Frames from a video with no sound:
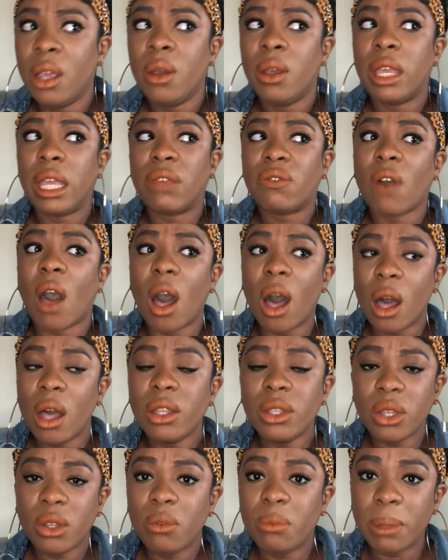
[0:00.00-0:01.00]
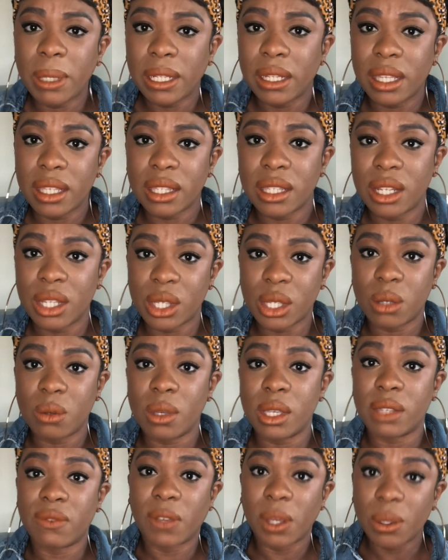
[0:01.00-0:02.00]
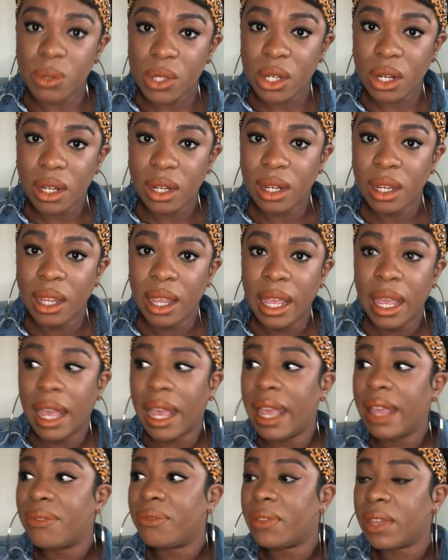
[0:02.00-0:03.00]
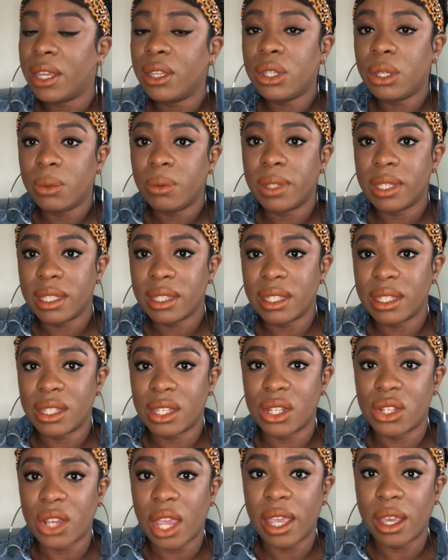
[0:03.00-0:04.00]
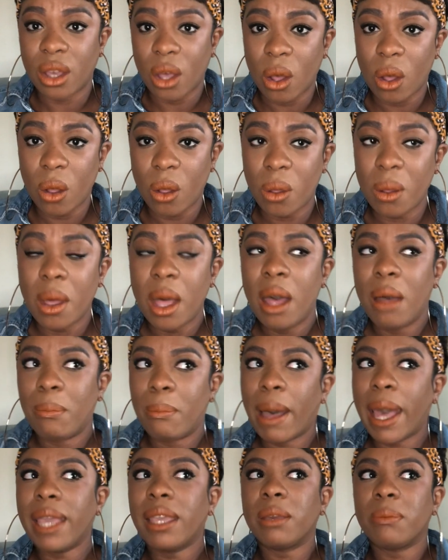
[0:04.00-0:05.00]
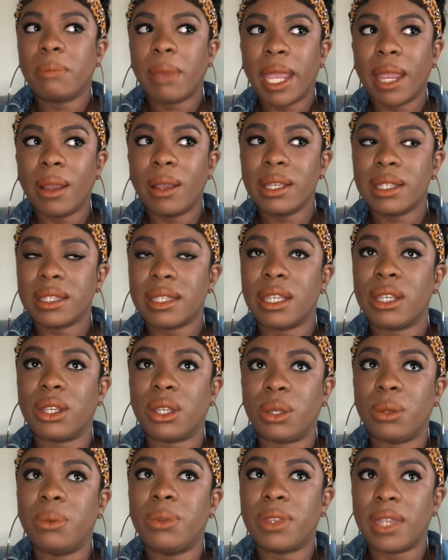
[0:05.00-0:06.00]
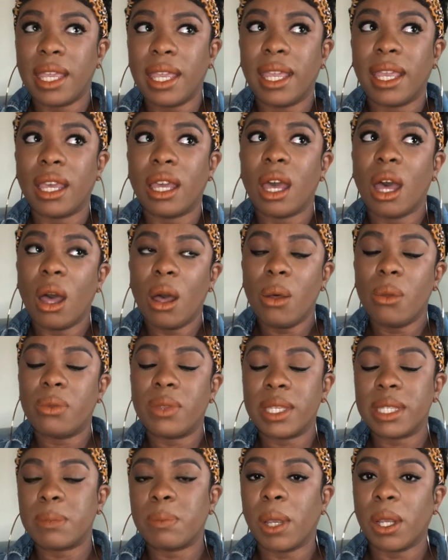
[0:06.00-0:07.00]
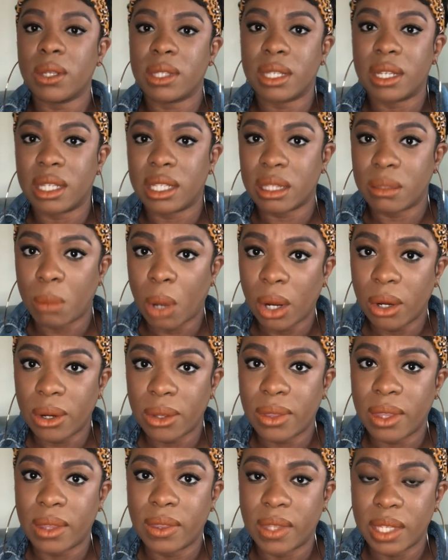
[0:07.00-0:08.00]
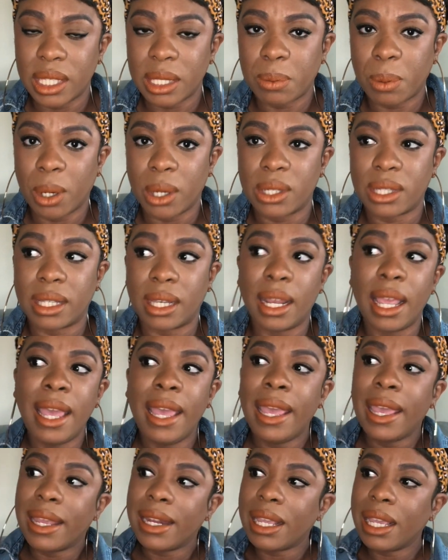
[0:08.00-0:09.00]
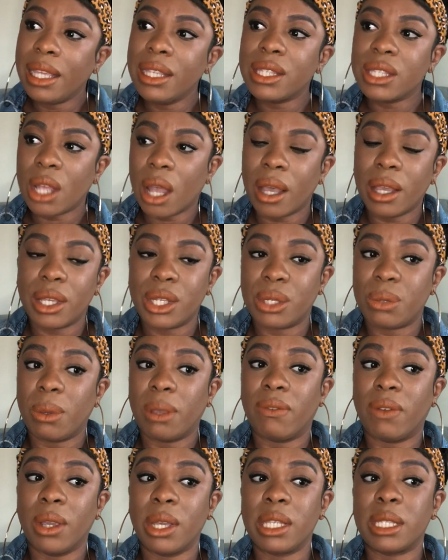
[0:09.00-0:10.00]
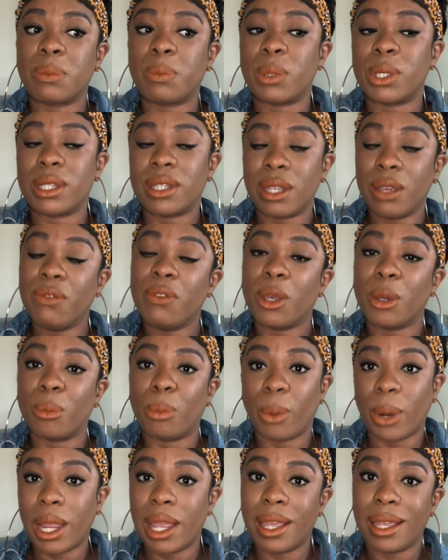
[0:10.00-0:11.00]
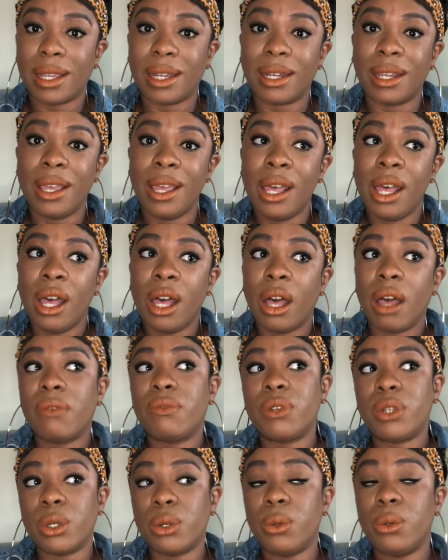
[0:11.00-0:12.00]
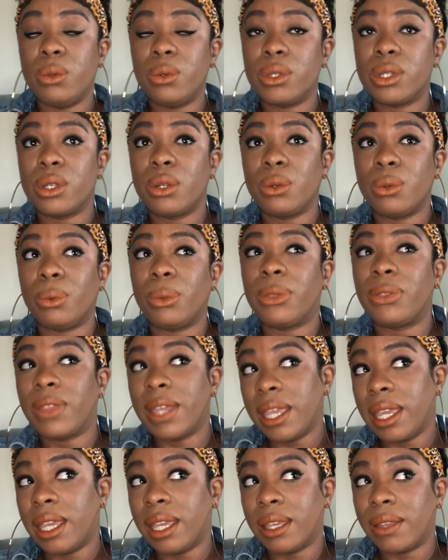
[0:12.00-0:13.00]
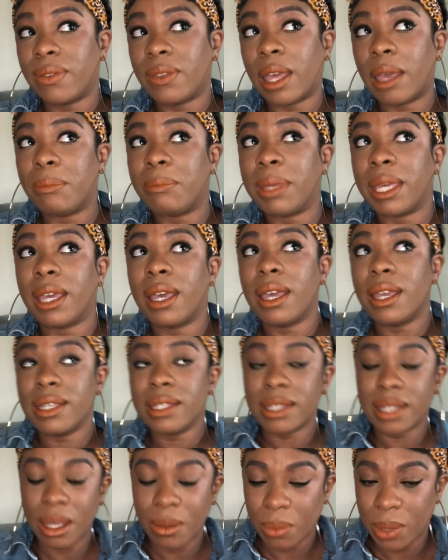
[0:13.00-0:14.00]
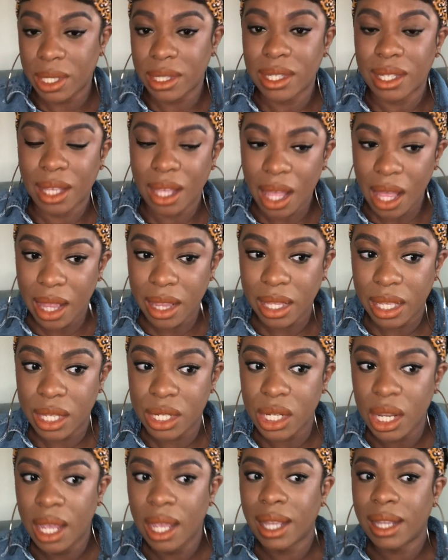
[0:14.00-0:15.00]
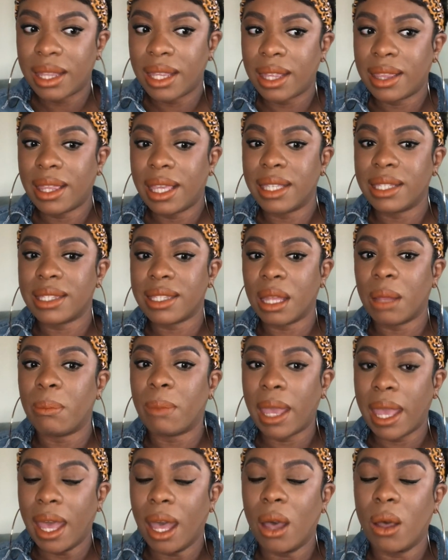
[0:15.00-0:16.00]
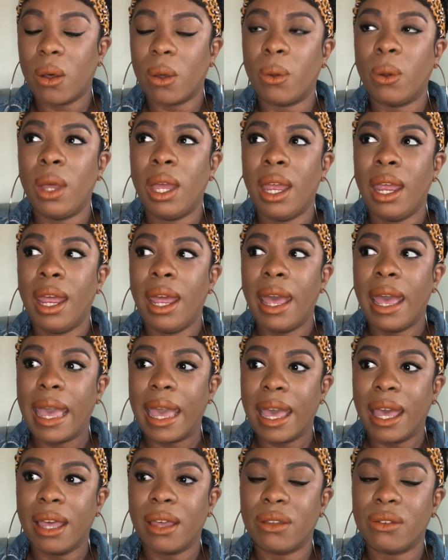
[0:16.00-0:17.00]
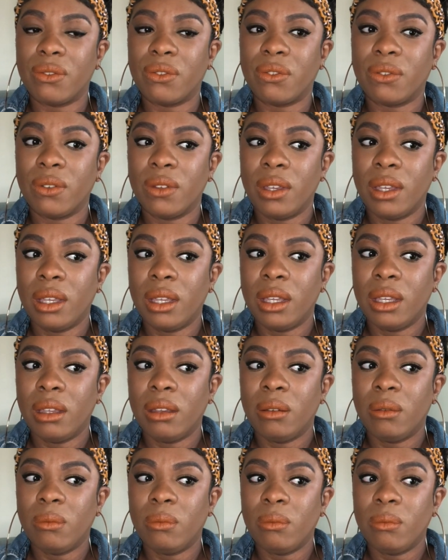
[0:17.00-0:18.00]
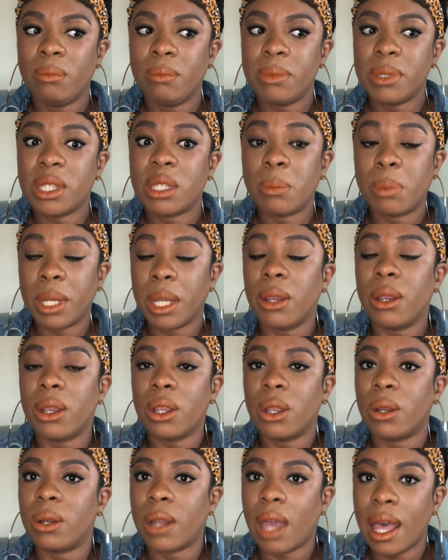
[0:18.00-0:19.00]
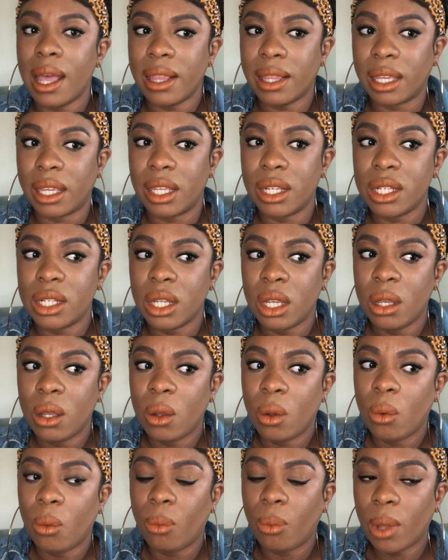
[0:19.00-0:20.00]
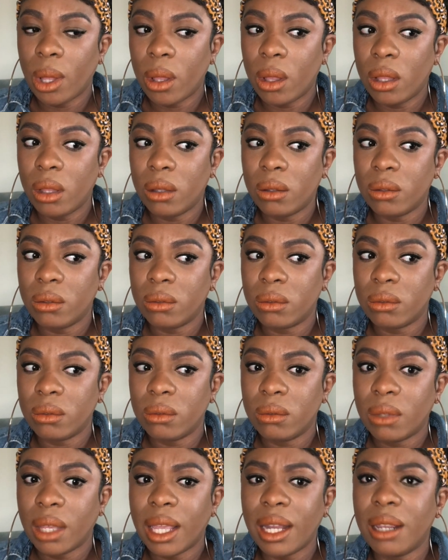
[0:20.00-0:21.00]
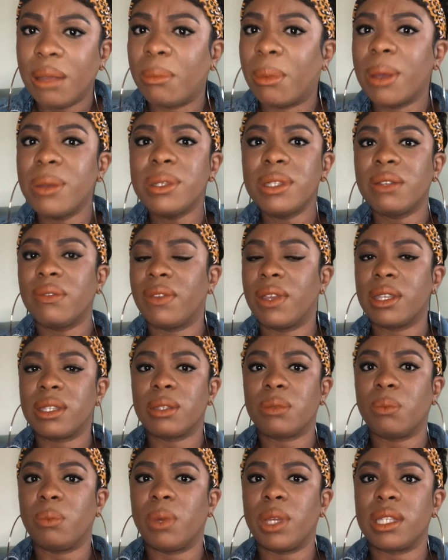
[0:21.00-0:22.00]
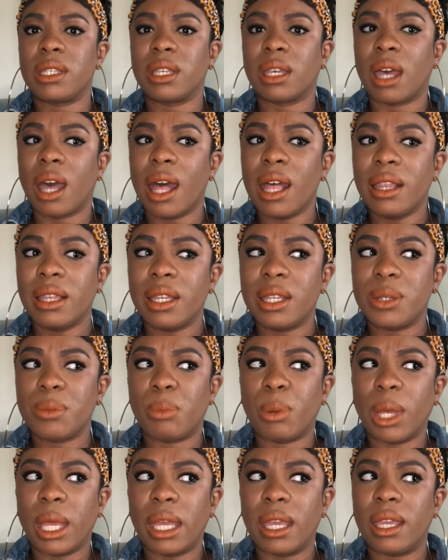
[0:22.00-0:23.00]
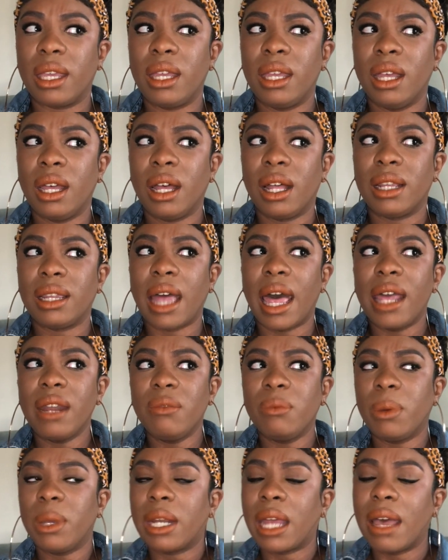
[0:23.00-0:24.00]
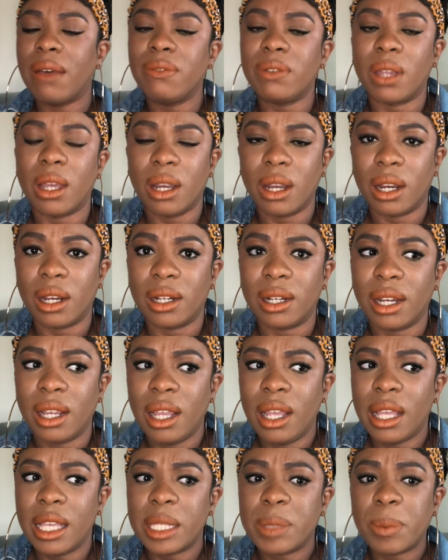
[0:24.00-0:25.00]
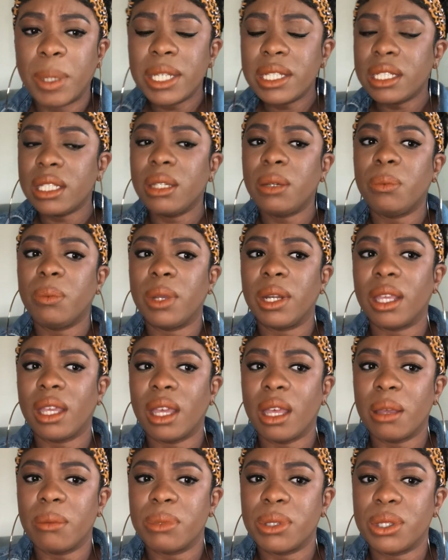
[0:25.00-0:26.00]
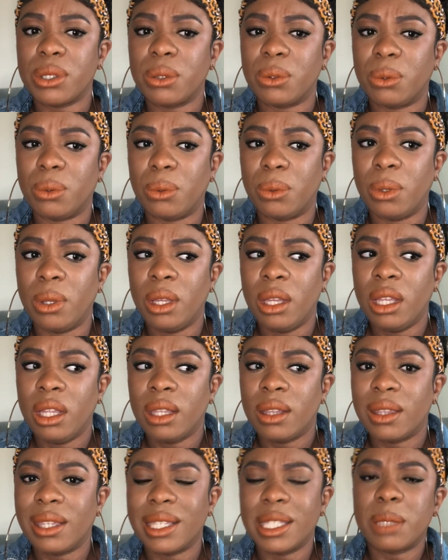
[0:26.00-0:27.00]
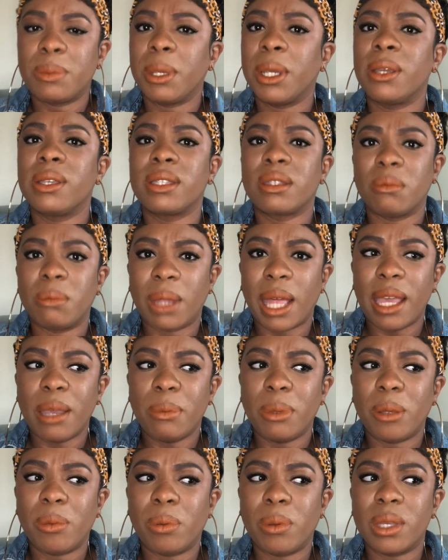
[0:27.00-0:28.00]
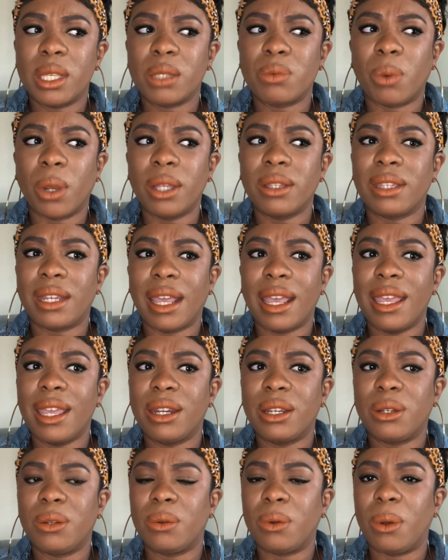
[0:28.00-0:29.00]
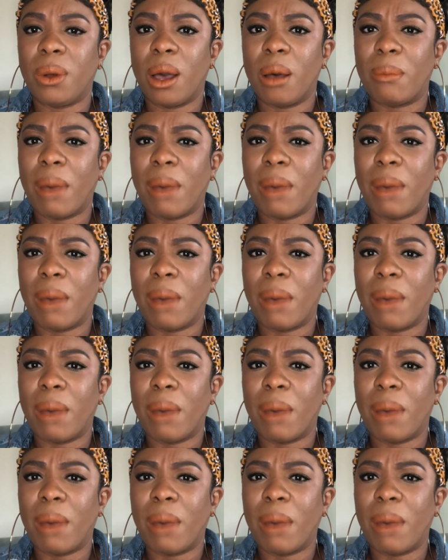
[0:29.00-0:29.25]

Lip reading: If all you've been listening to is Future, and then you listen to J. Cole, by comparison, you think, oh, this person is smarter than this person. And he's talking to a very specific brand of dudes who think that because they went to college, that they somehow have superior knowledge. Well, honey, most of us went to college, but a lot of what I've learned, especially when it comes to the experience of Black people, is work that I had to do on